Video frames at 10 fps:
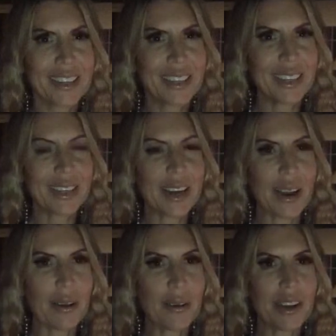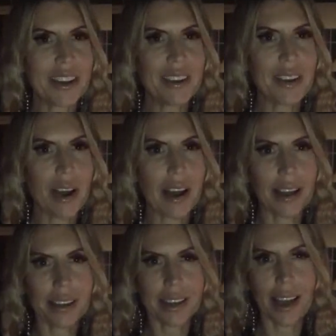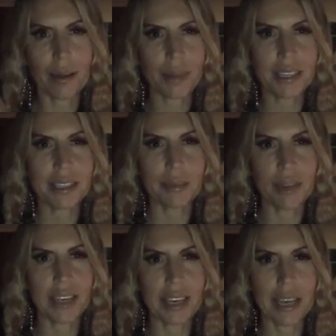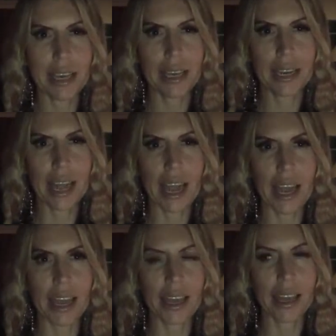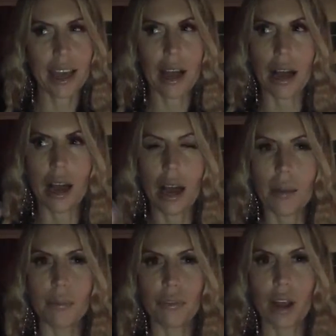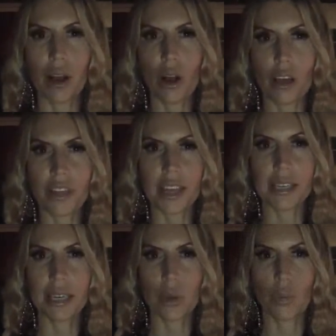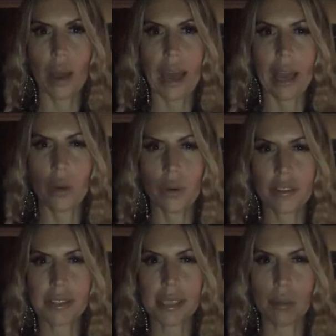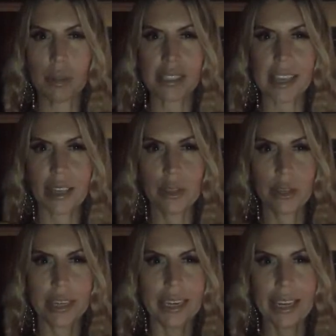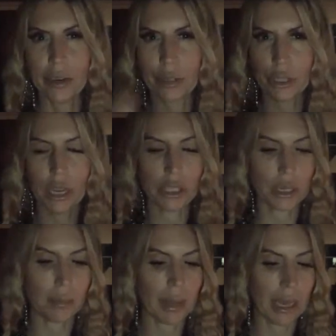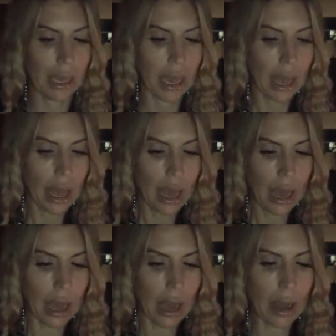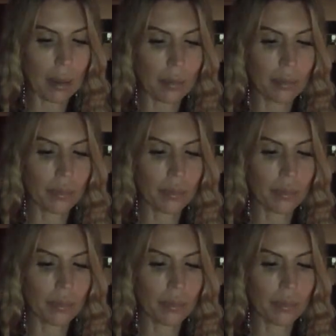you know, not coming to me in a upfront, authentic way, or if someone's like looking in or judging me, I